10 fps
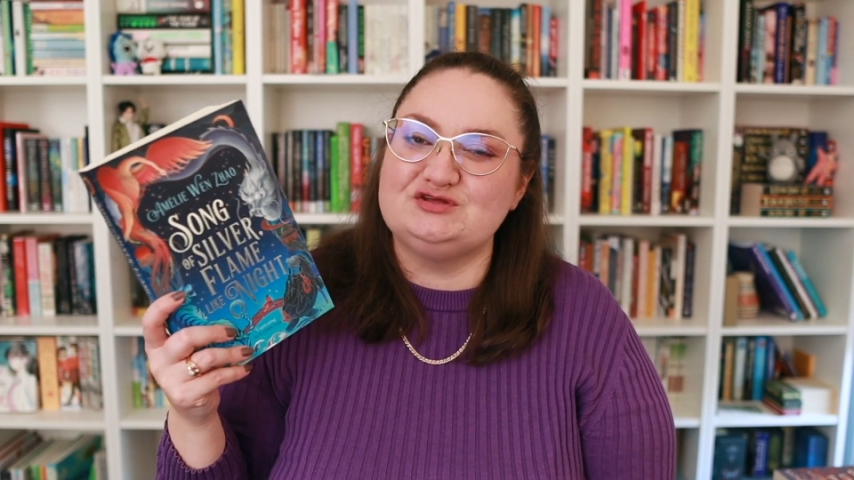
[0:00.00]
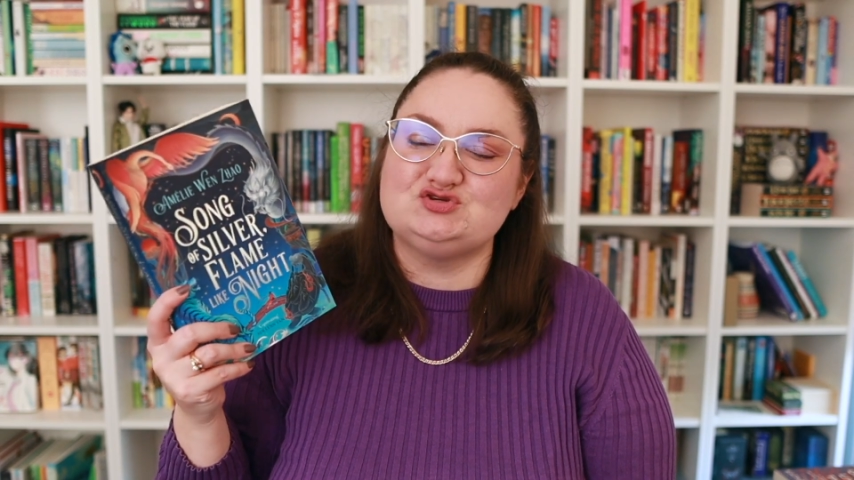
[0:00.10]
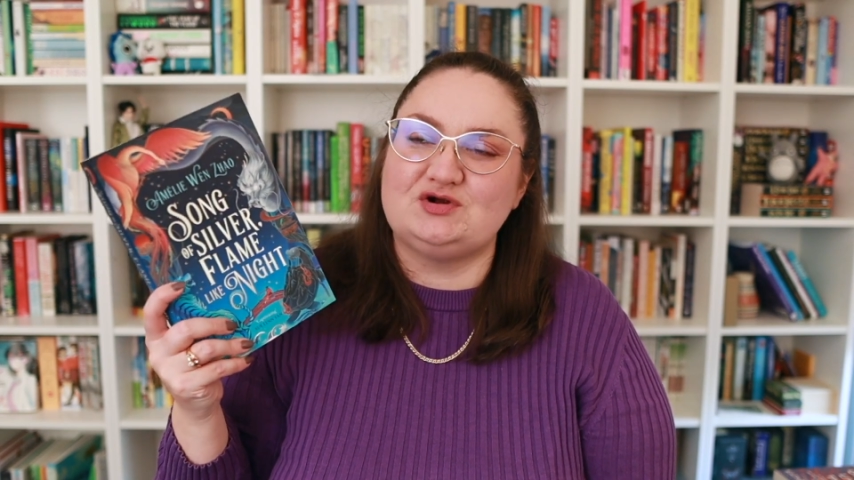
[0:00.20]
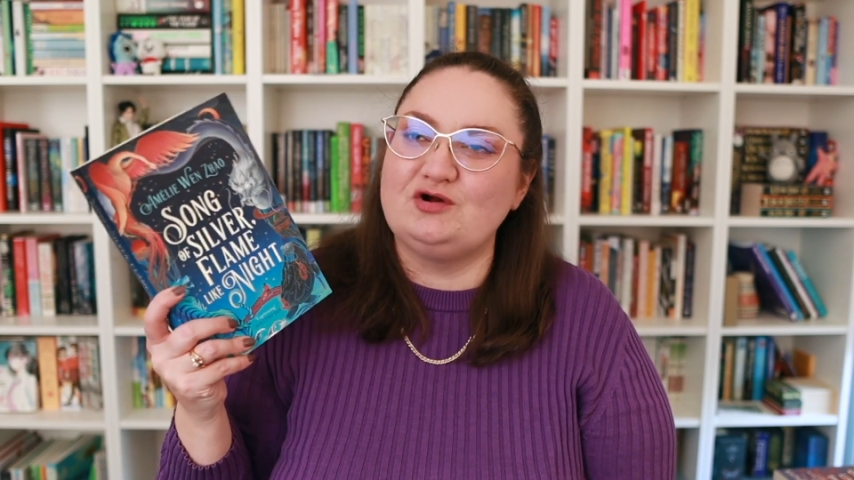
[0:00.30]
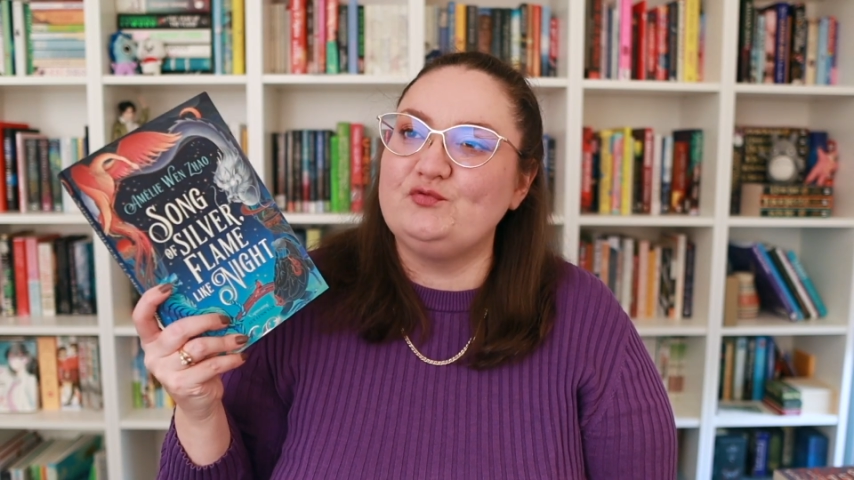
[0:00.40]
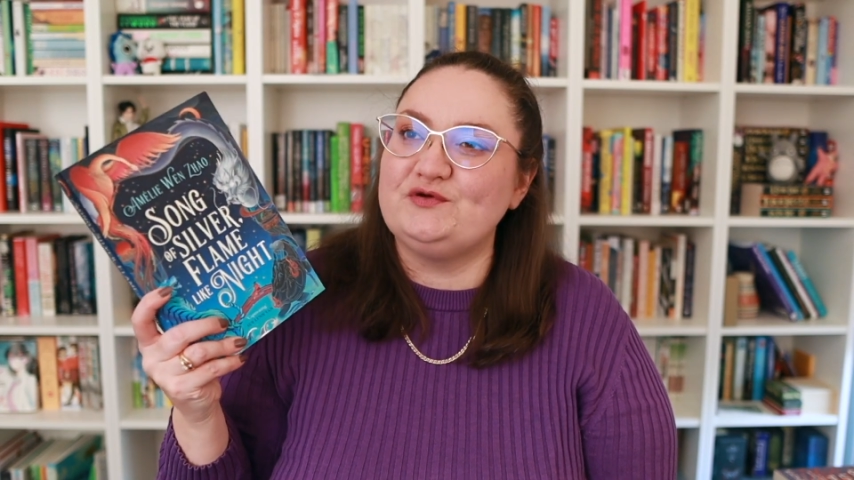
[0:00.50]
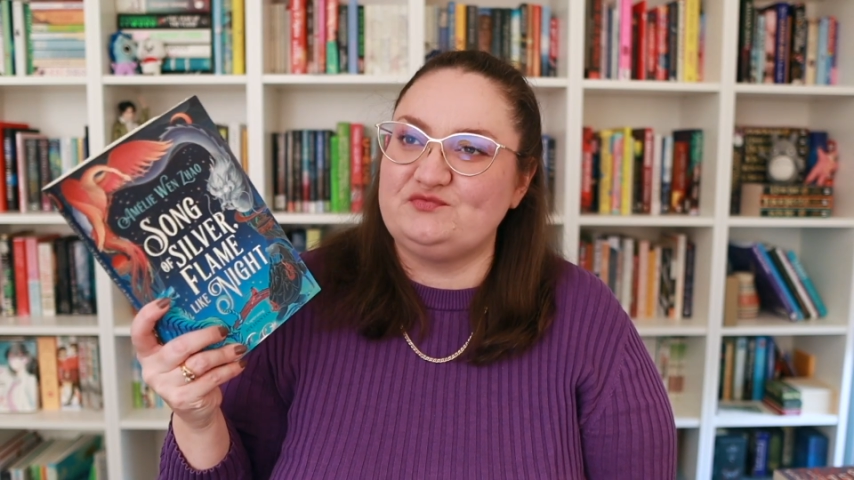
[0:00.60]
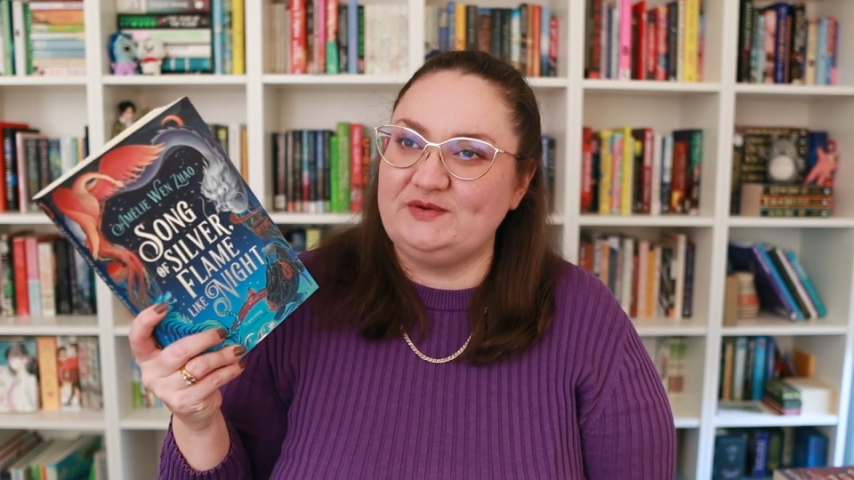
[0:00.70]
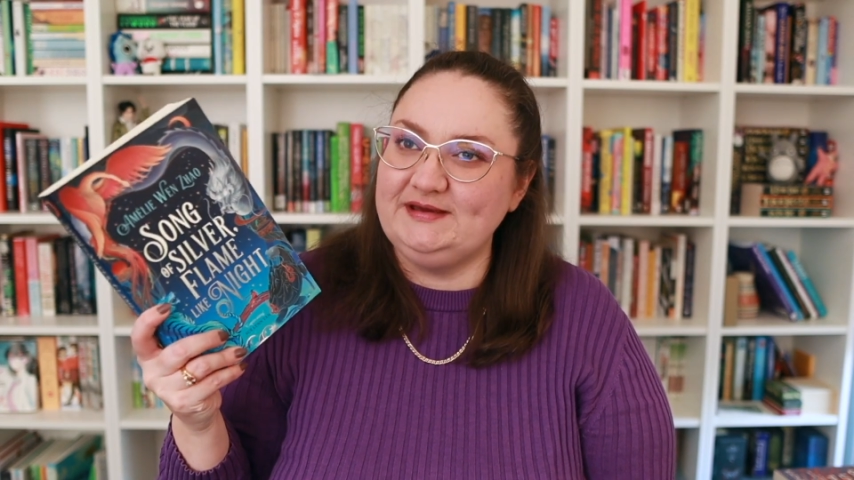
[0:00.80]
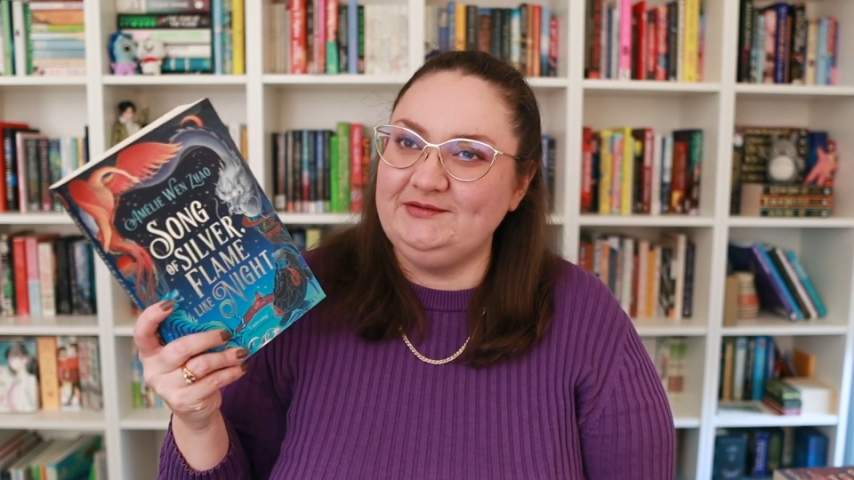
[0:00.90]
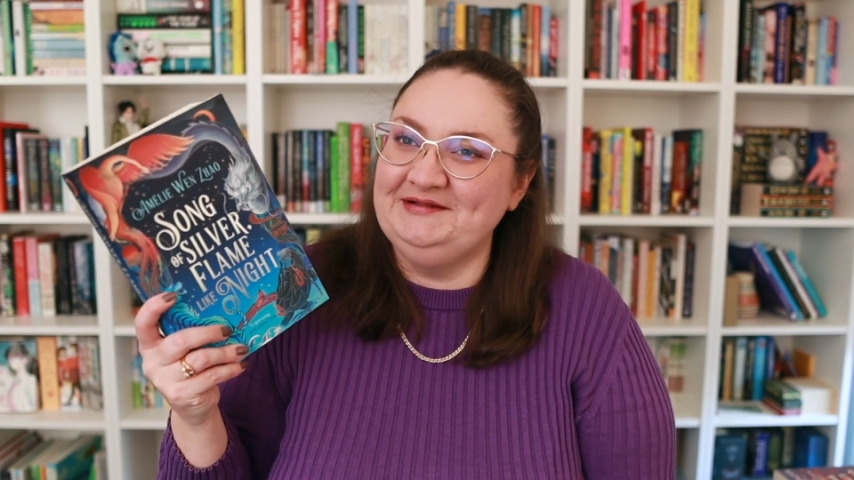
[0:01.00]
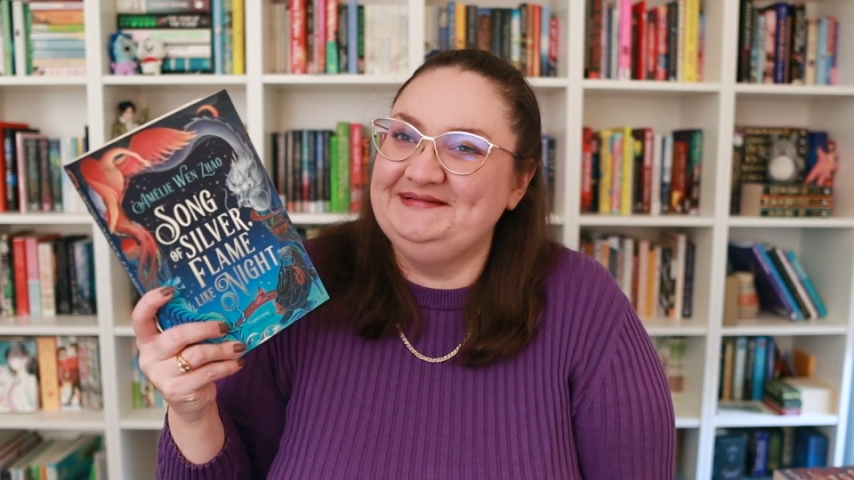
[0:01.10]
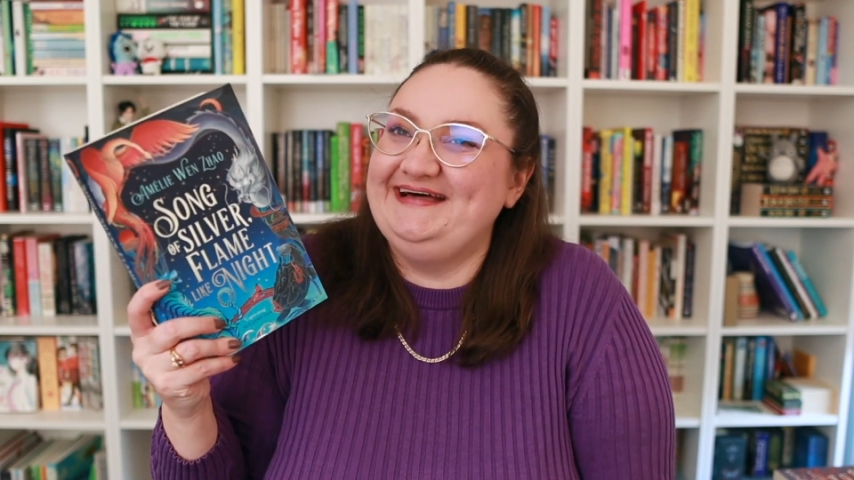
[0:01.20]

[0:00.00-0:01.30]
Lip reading: the struggle was real